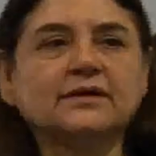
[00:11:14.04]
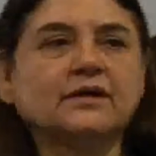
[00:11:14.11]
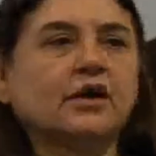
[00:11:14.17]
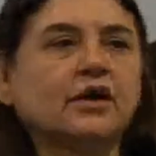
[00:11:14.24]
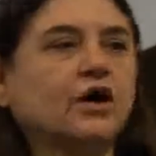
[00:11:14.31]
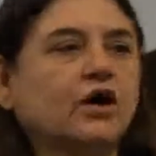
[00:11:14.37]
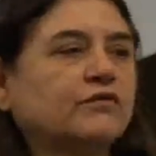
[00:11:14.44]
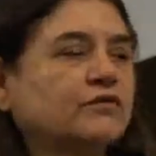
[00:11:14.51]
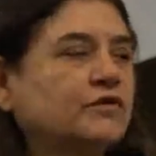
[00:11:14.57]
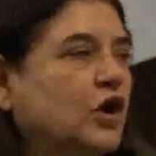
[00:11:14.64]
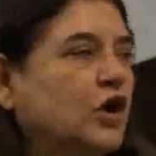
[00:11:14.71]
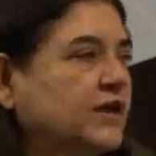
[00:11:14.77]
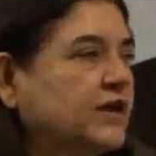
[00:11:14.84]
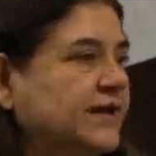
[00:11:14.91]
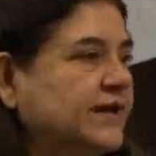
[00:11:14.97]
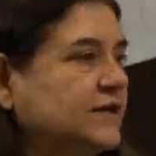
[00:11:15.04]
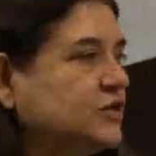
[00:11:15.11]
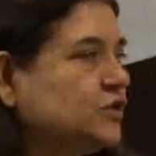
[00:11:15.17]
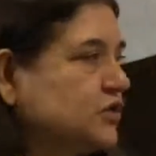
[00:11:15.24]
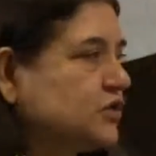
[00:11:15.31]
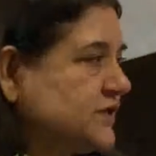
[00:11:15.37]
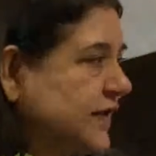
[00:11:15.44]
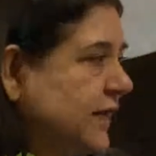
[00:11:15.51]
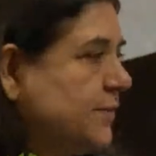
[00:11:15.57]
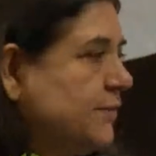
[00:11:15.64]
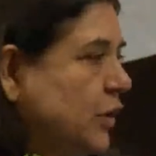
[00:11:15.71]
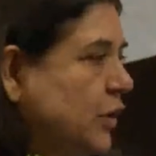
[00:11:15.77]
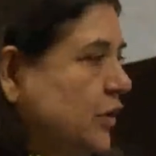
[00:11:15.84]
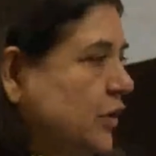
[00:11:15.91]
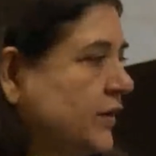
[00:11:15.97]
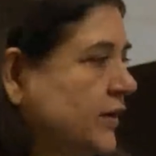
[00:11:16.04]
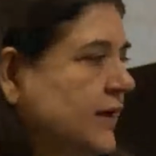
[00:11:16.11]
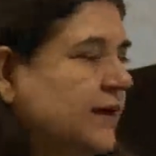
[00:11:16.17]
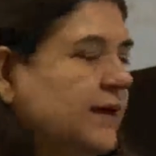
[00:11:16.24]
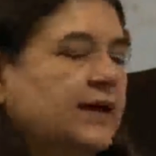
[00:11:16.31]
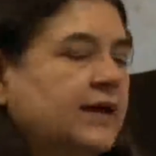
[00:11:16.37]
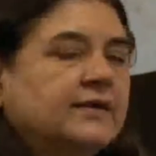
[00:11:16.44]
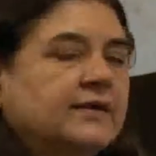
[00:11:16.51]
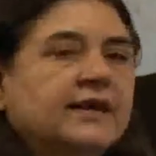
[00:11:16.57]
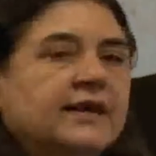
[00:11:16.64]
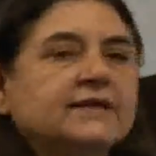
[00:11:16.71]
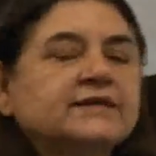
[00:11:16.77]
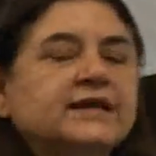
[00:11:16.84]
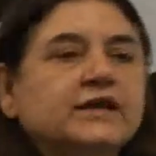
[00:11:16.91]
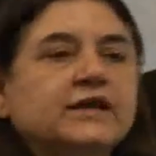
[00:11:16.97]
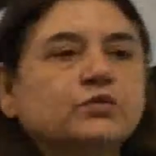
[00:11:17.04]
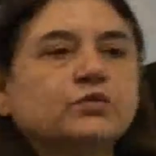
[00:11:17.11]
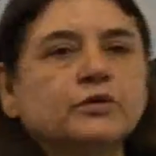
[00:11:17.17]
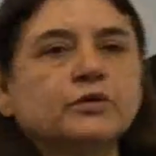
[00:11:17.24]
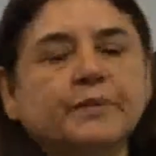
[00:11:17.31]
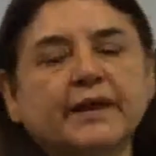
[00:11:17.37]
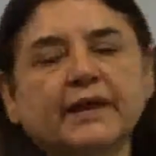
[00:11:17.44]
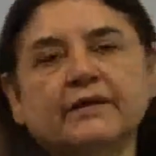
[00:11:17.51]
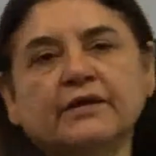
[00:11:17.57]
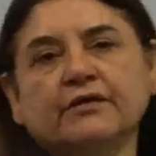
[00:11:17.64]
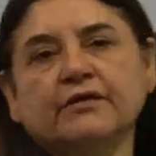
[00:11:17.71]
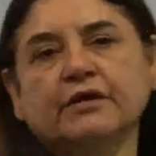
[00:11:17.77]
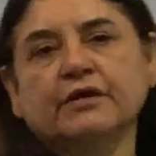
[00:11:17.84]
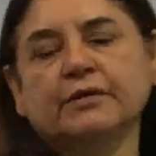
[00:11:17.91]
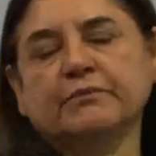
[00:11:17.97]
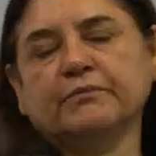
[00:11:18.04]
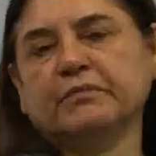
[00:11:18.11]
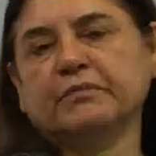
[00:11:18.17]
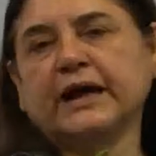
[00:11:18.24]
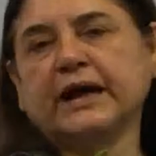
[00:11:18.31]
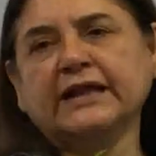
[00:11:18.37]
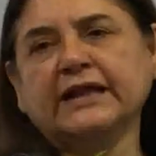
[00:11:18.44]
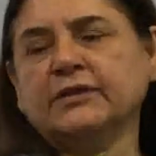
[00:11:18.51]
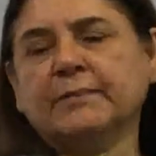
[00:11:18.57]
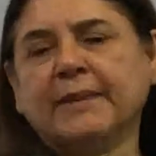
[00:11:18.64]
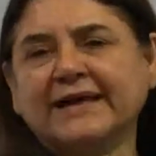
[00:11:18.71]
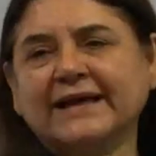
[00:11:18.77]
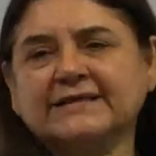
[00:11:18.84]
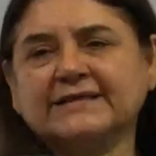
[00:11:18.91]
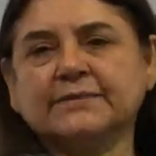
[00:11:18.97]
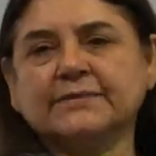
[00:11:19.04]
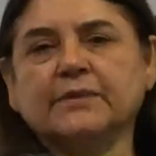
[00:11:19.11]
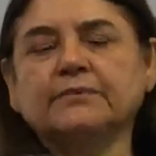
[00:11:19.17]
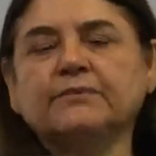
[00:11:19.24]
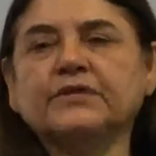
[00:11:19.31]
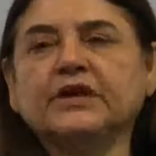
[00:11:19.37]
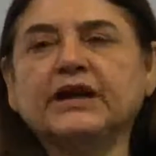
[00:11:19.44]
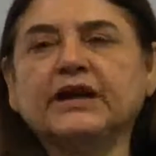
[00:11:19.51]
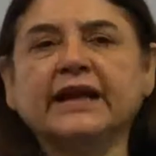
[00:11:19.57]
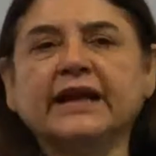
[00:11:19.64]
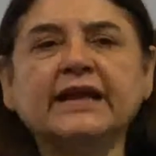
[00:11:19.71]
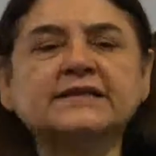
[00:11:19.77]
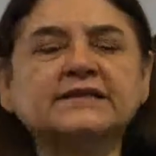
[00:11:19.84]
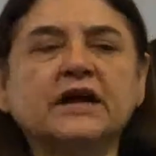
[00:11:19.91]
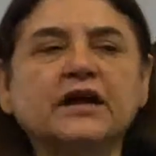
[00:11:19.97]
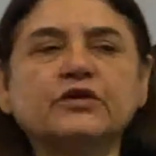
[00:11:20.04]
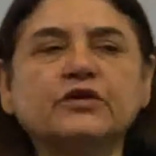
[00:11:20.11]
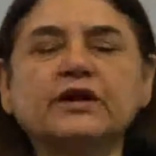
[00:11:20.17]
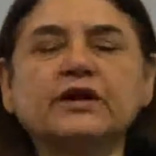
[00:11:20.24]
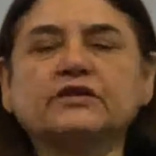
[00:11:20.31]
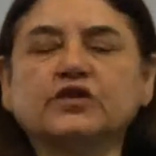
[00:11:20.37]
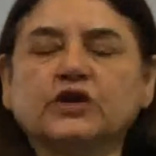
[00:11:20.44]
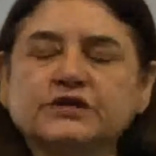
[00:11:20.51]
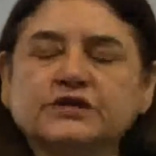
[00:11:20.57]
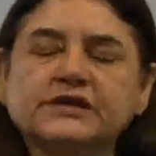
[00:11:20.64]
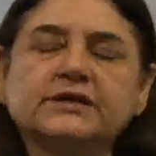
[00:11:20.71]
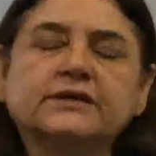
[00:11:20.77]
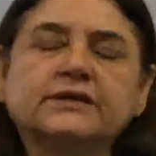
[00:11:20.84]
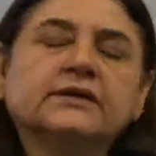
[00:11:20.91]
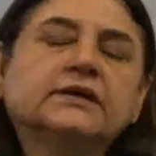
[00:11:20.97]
of not letting daughters get born, that it would be at the maximum, an 830